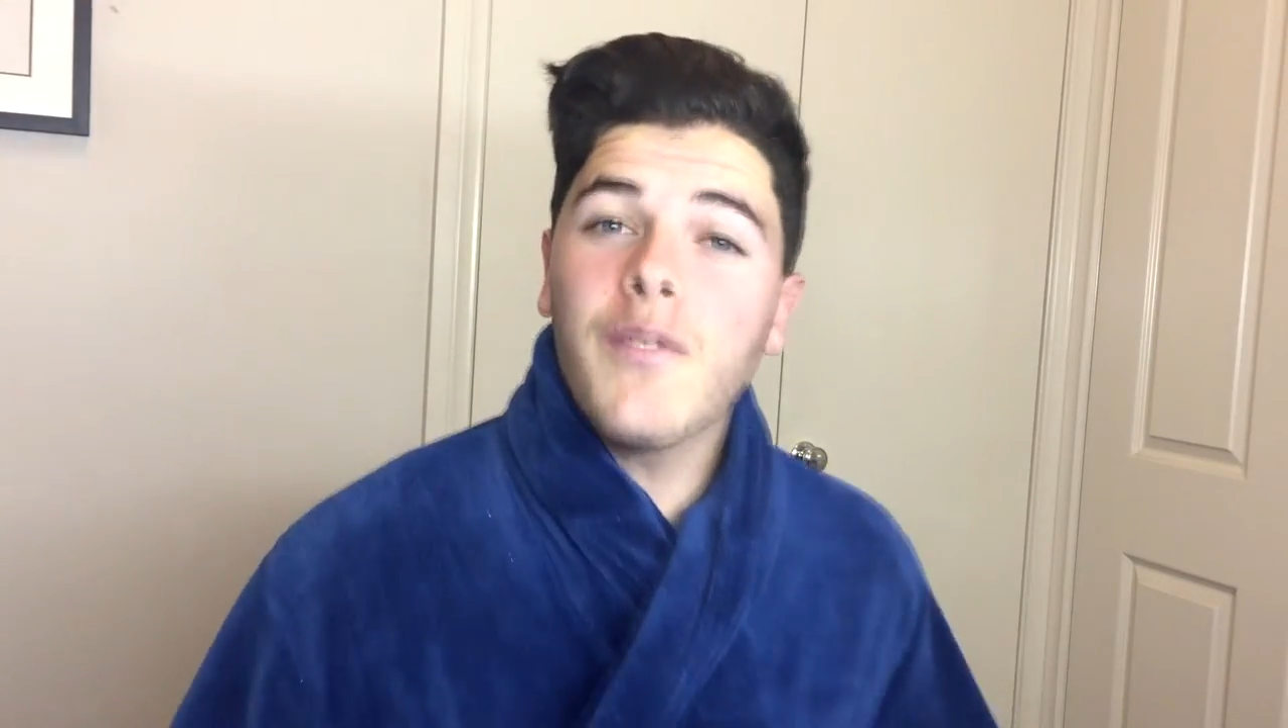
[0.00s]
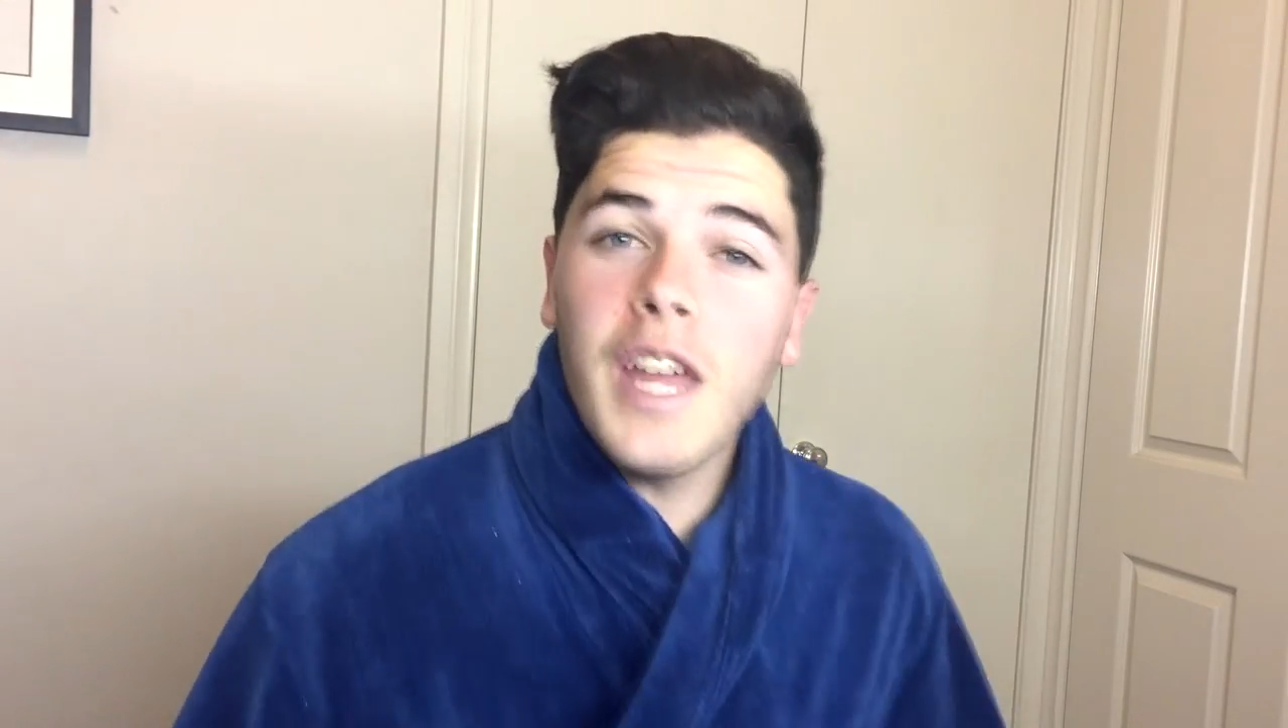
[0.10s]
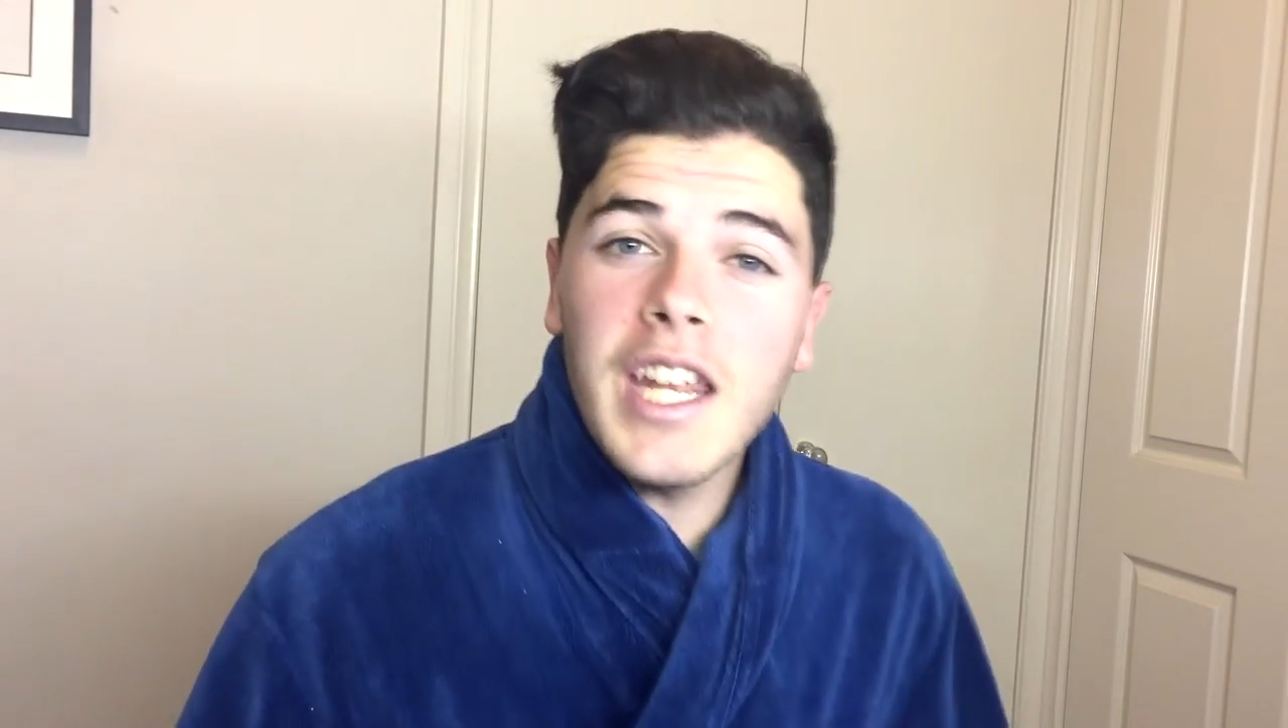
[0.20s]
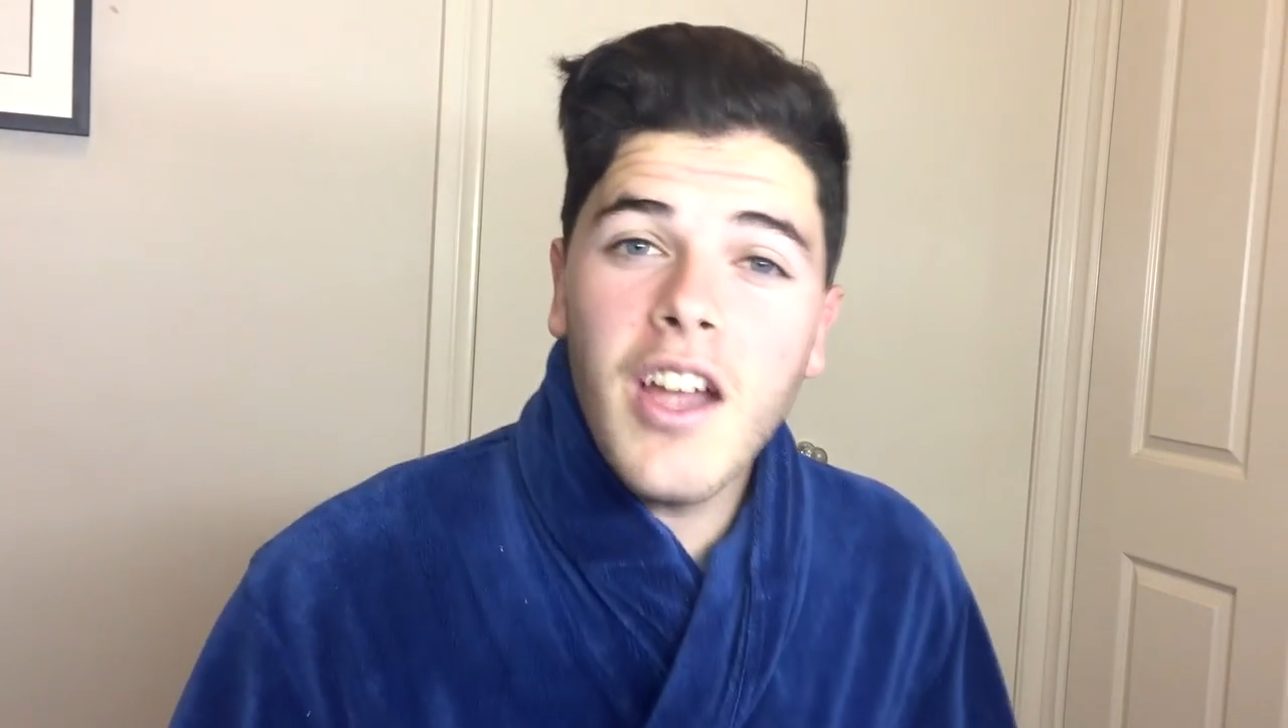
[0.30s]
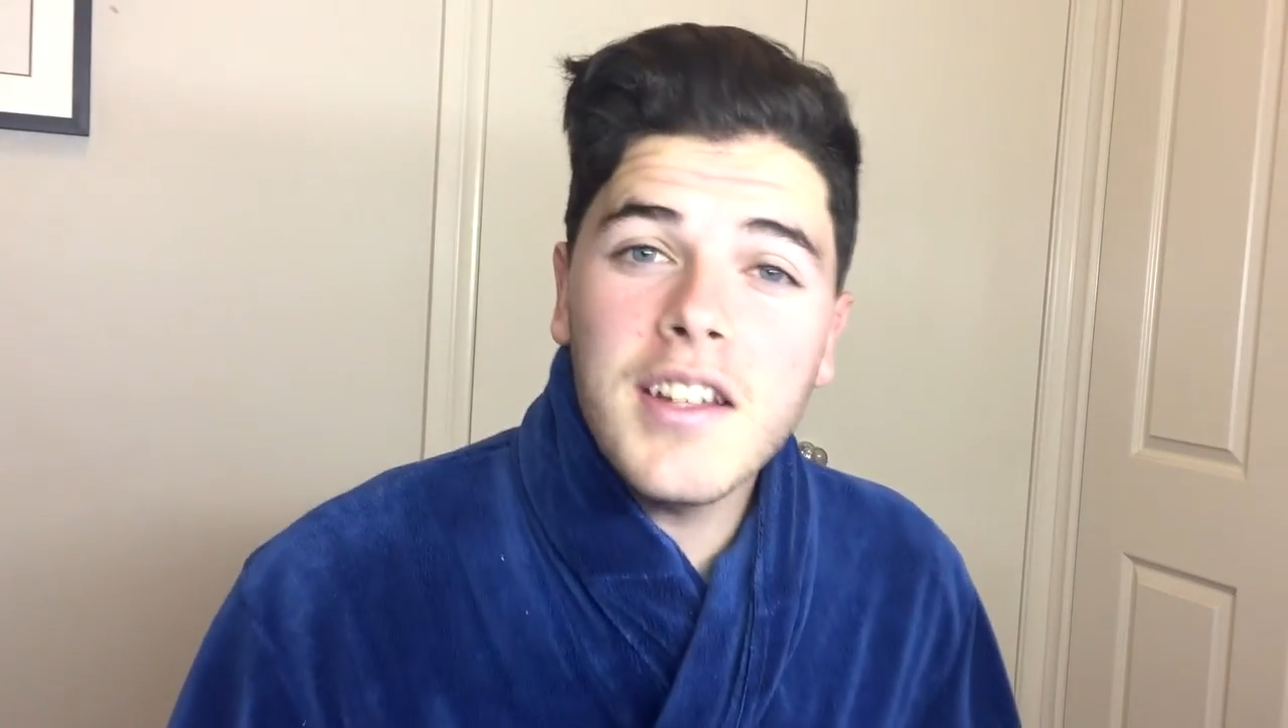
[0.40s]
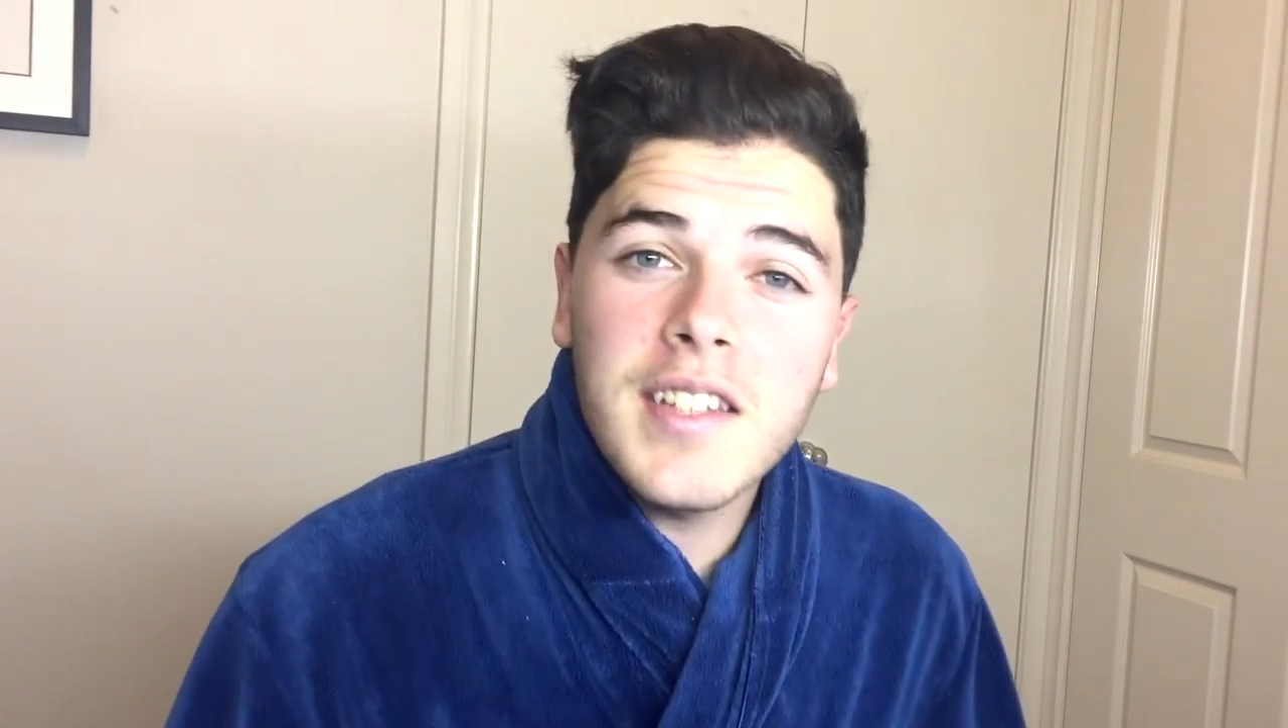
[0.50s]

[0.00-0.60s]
video